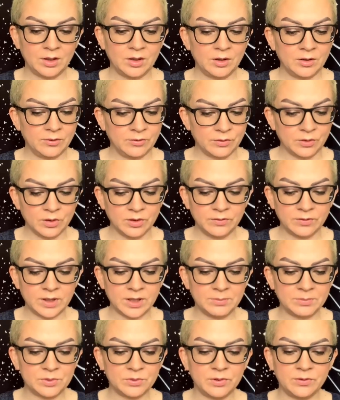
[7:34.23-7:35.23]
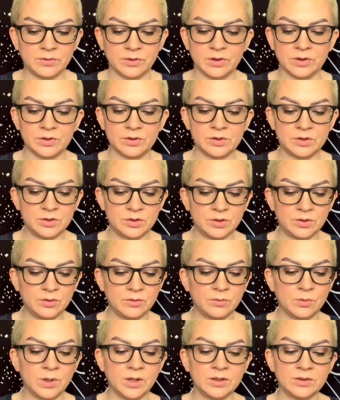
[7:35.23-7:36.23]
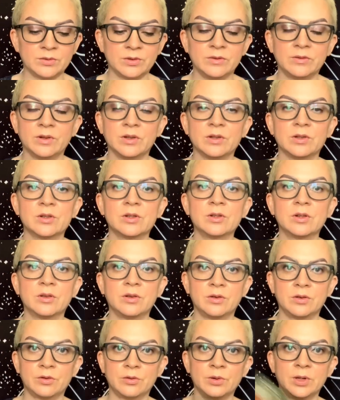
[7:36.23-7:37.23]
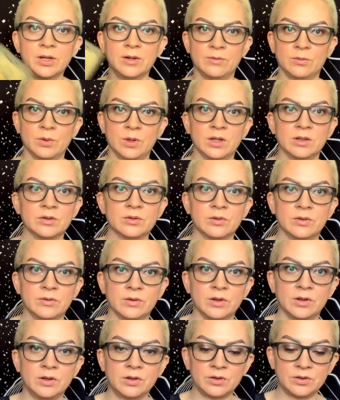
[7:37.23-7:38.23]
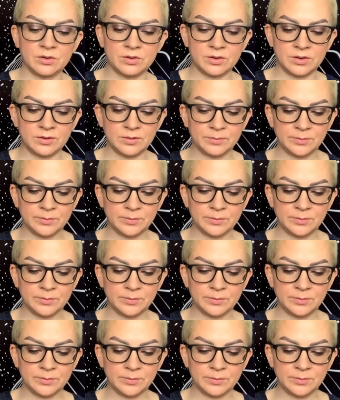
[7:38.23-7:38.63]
Four of Cups reversed, Two of Wands reversed, Three of Wands reversed.